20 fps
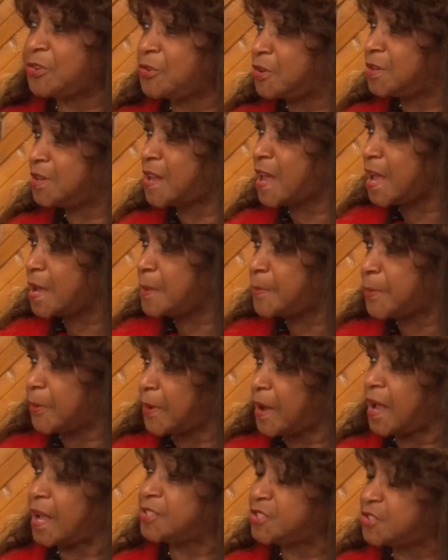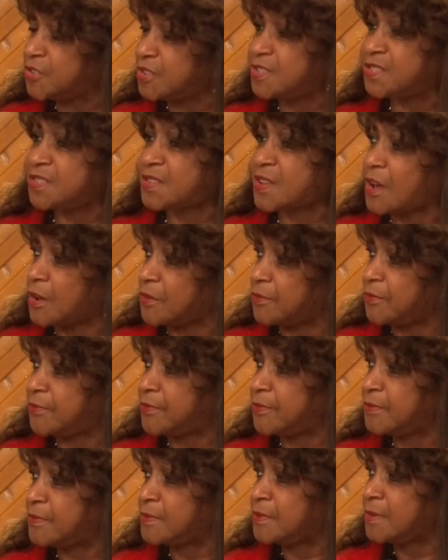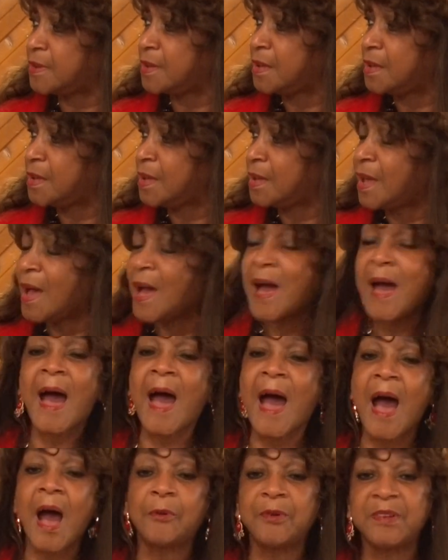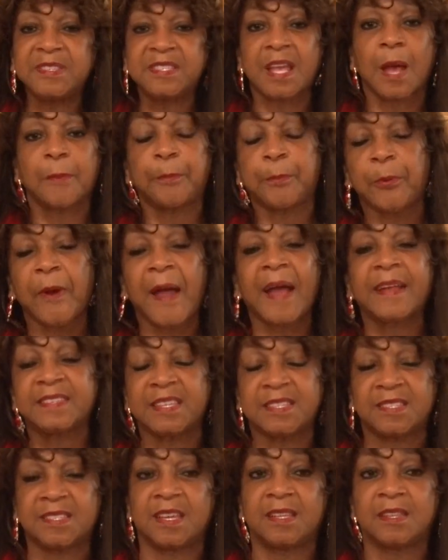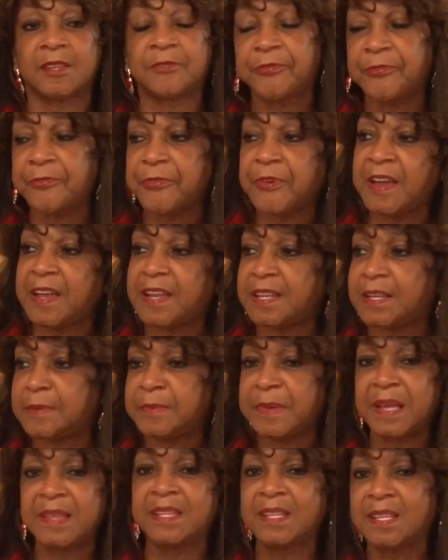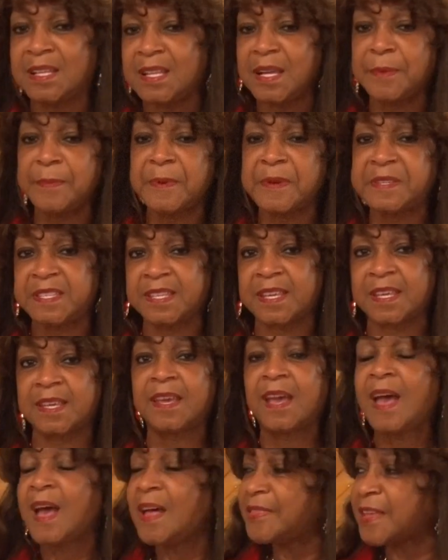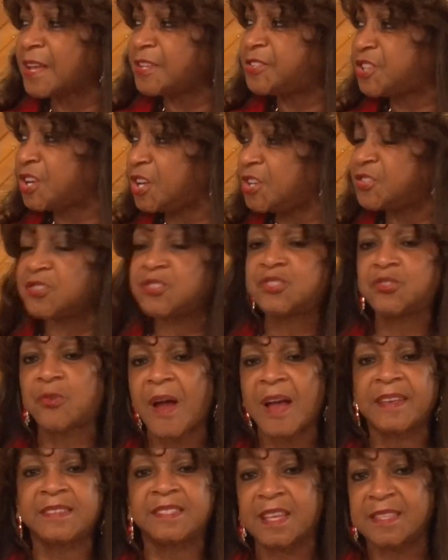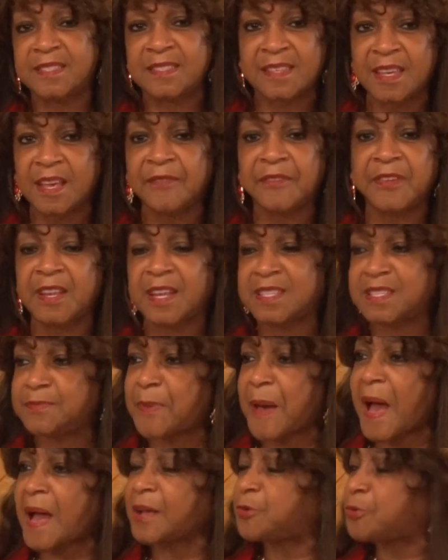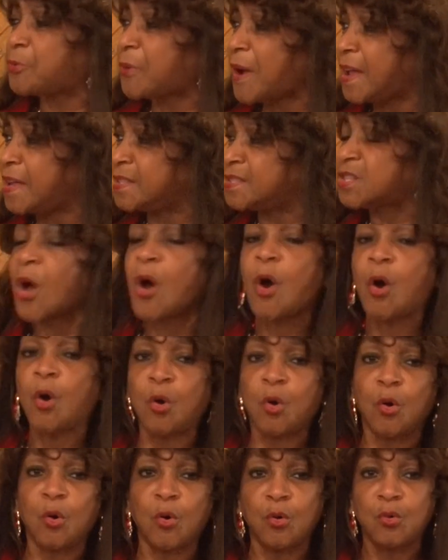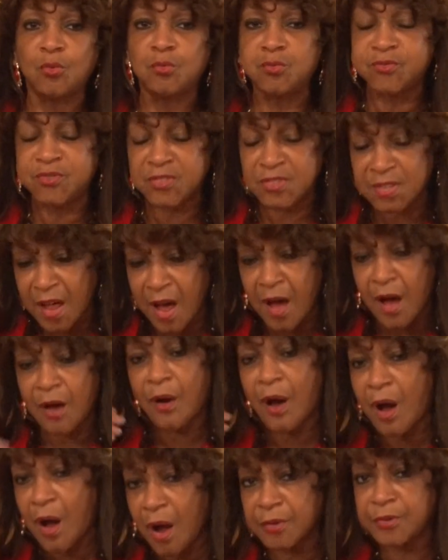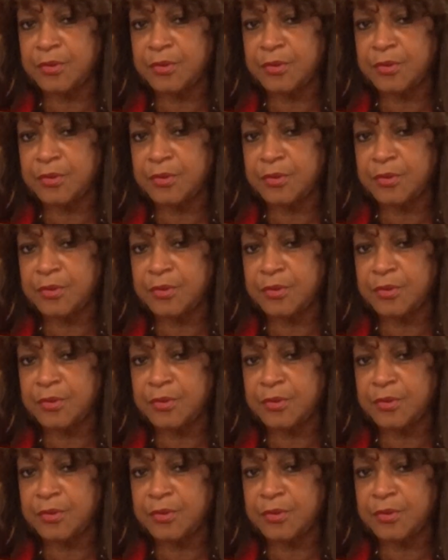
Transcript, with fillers: your neighbor as yourself? How is that practicing the freedom and the liberty that Jesus Christ has given us by grace? Whose law are